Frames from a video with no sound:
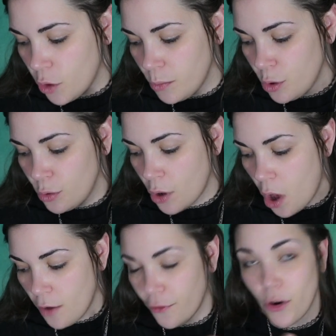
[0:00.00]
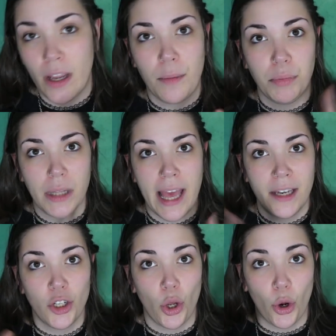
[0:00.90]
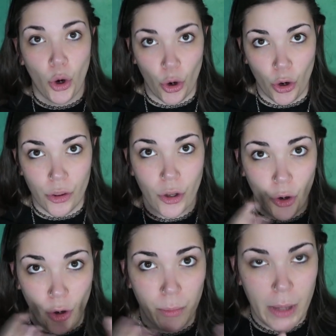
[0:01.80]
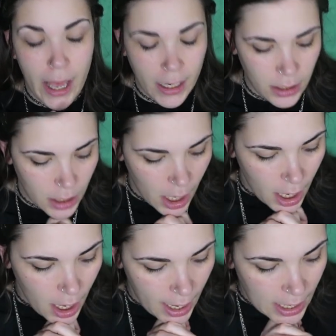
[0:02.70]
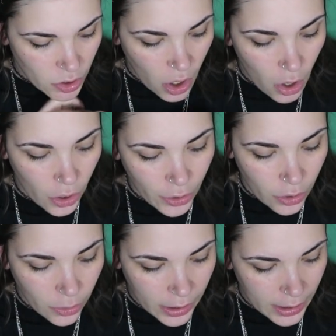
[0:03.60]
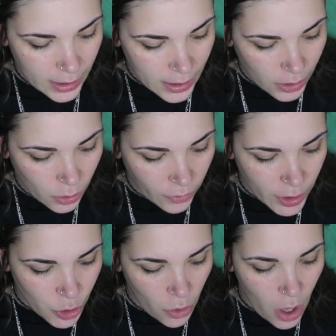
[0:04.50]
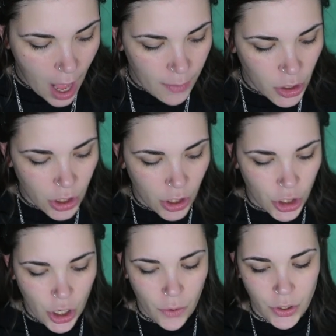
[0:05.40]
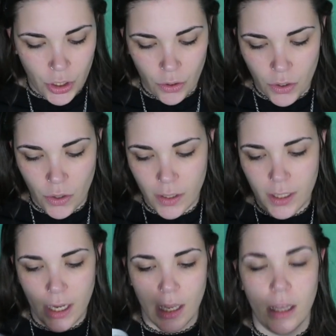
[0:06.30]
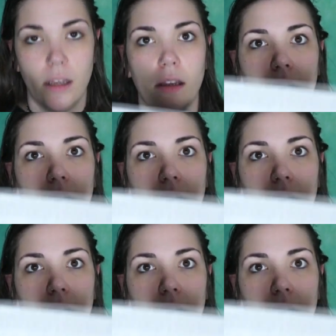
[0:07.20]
full moon offering blend, or er, the herb blend, is all included in this little ritual. I'm just going to show it to you. So it's like a